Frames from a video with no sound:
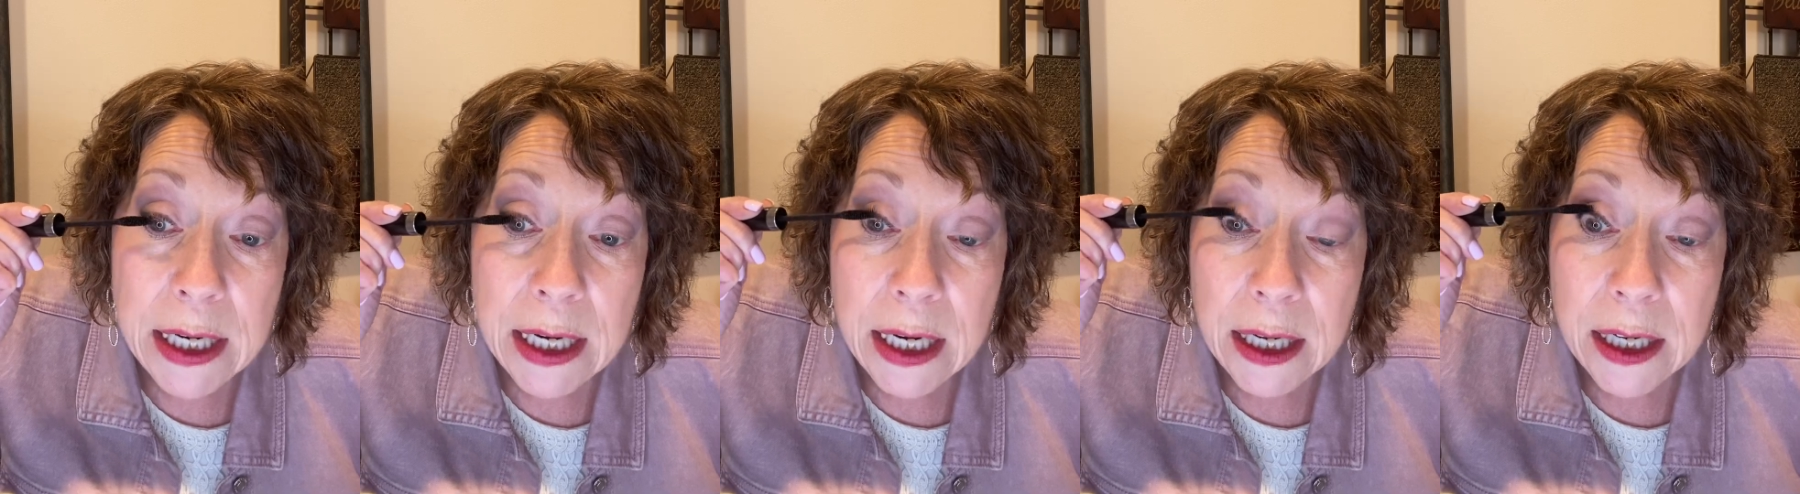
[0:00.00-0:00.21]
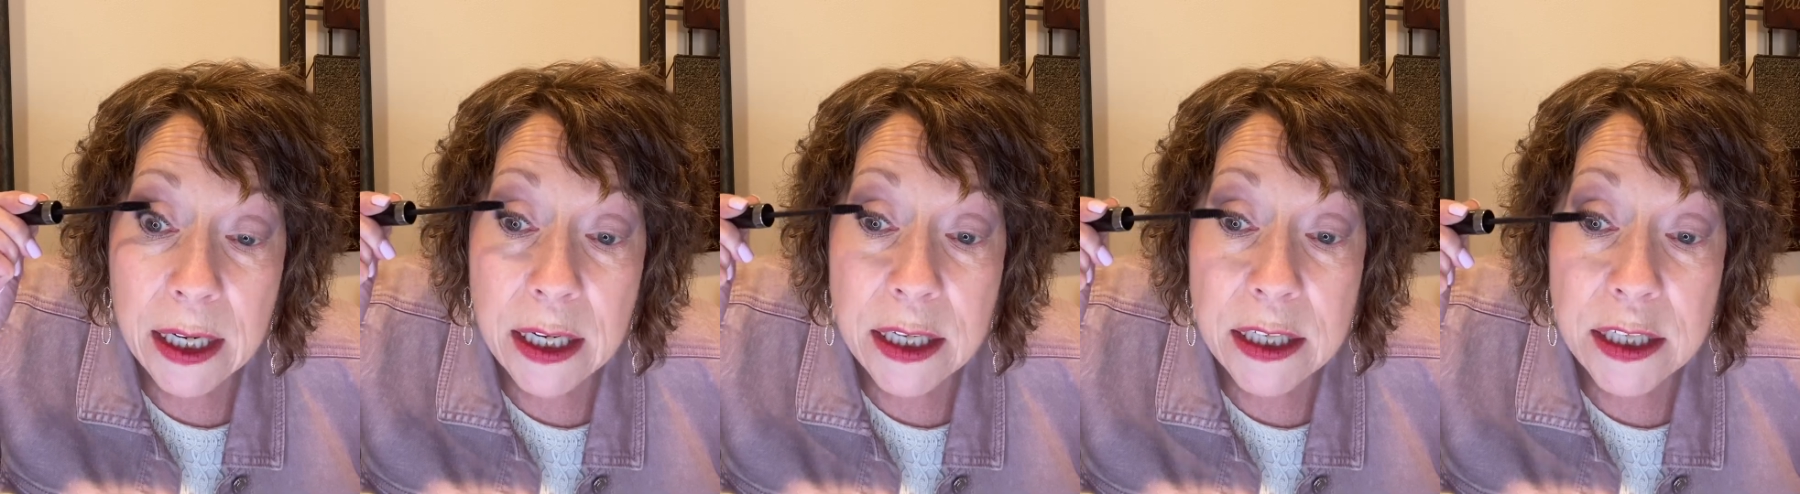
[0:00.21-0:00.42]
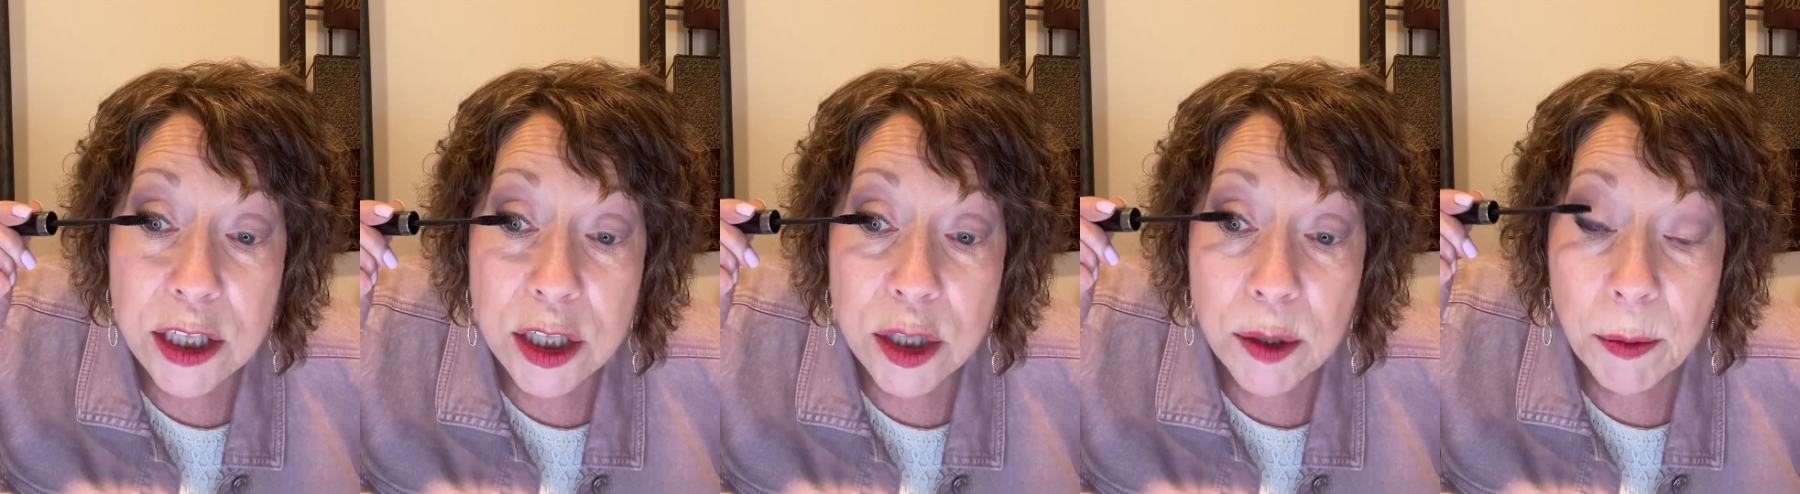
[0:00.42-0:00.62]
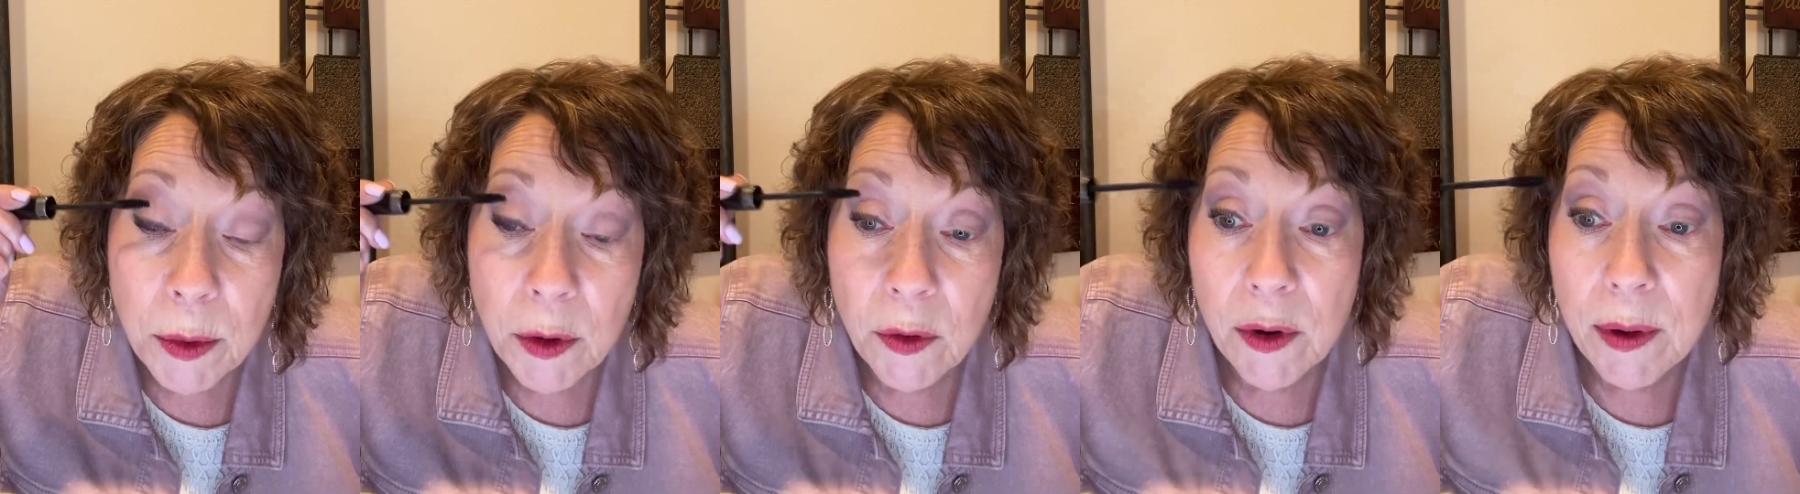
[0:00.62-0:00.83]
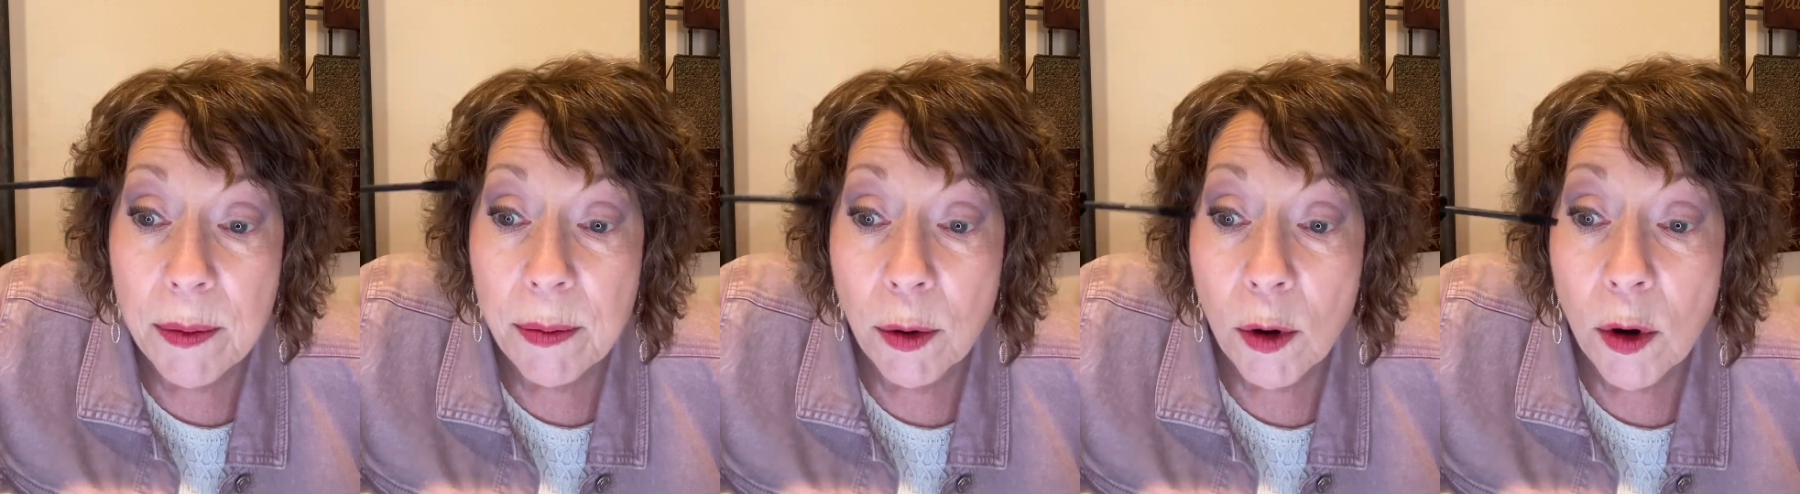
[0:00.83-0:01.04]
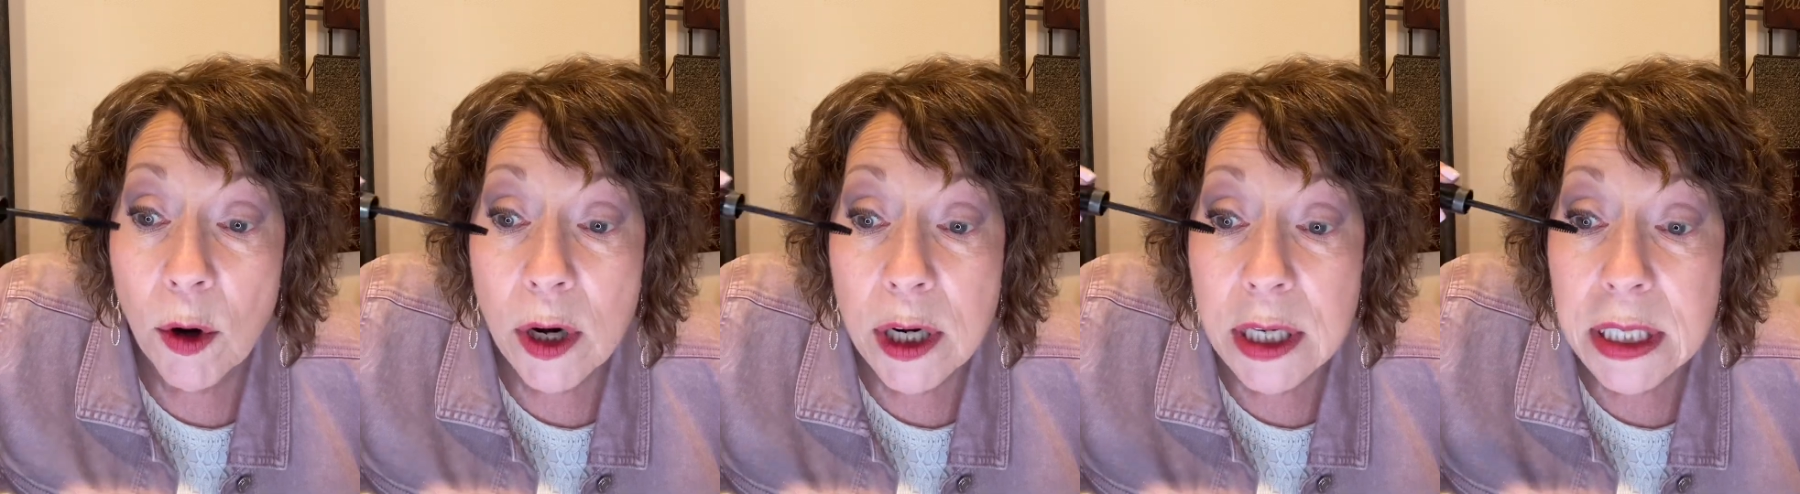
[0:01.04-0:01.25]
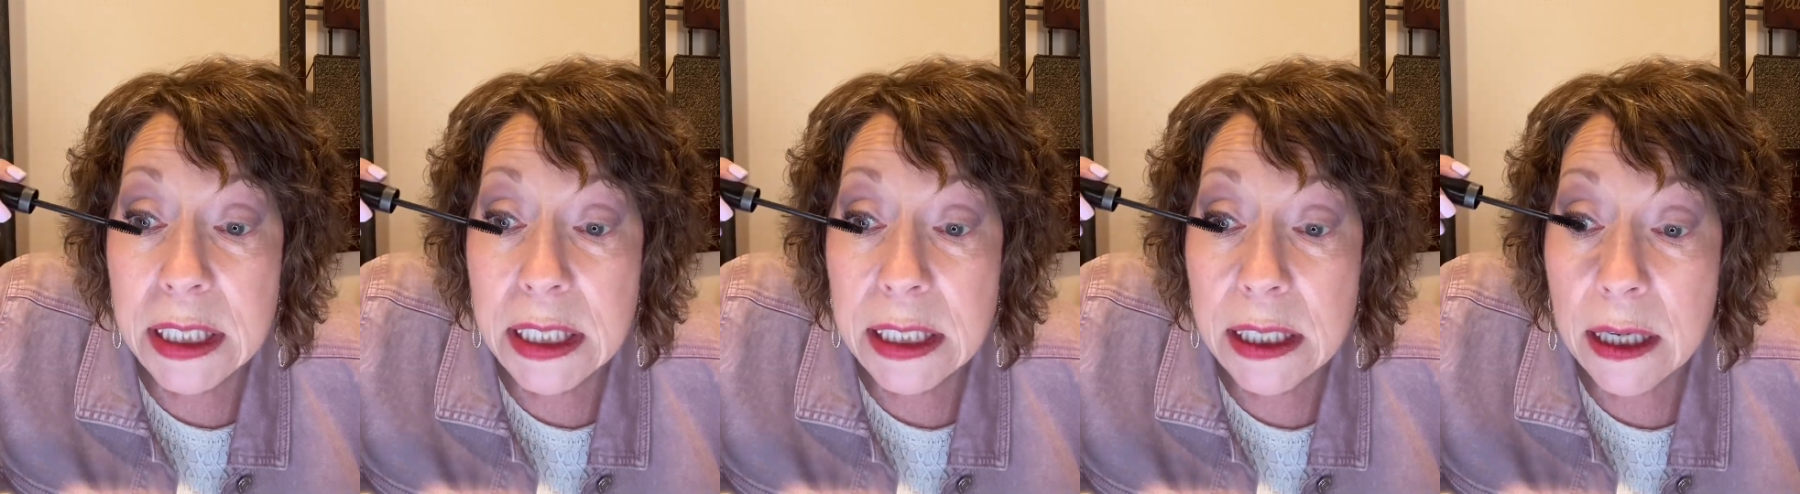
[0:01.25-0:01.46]
in Consumer
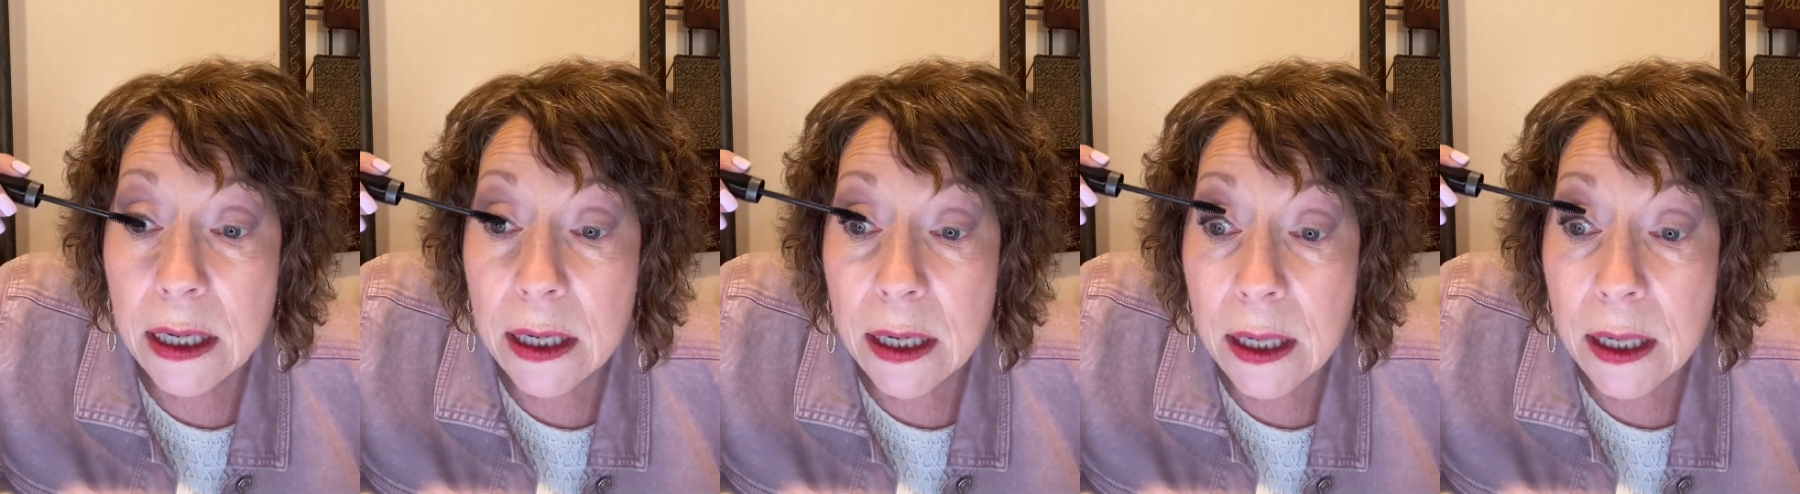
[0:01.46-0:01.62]
Reports.